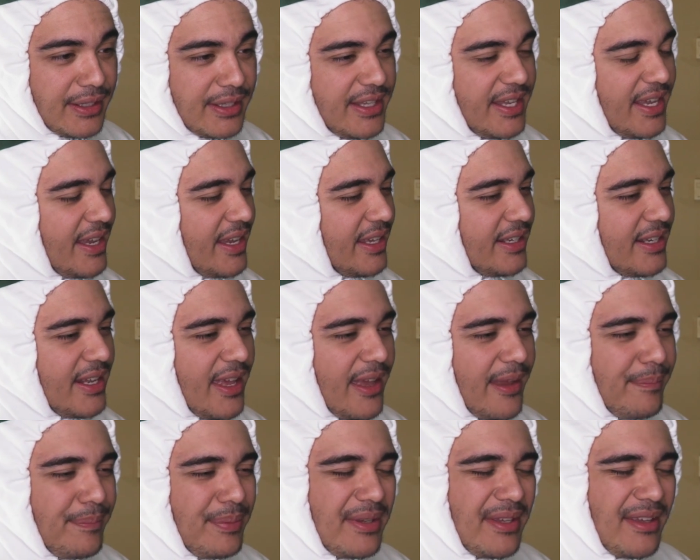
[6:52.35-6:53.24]
Can
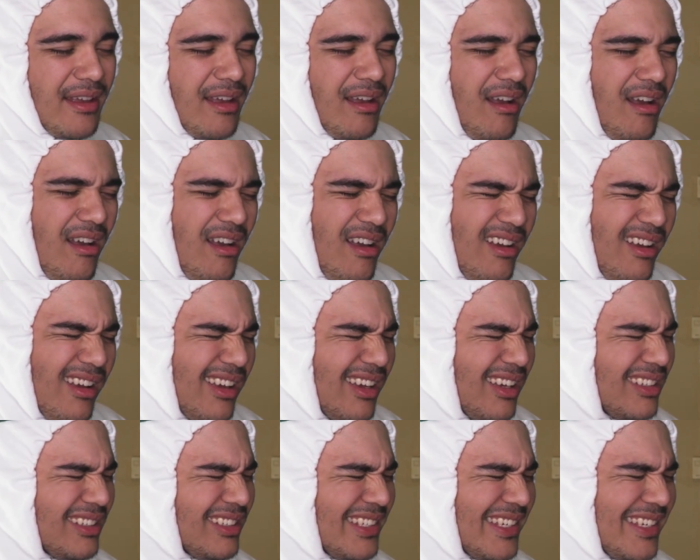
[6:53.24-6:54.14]
I be
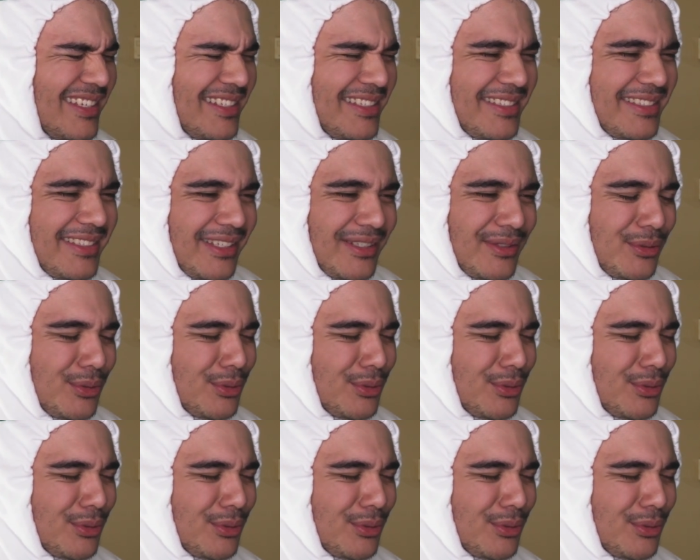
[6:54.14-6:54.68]
honest?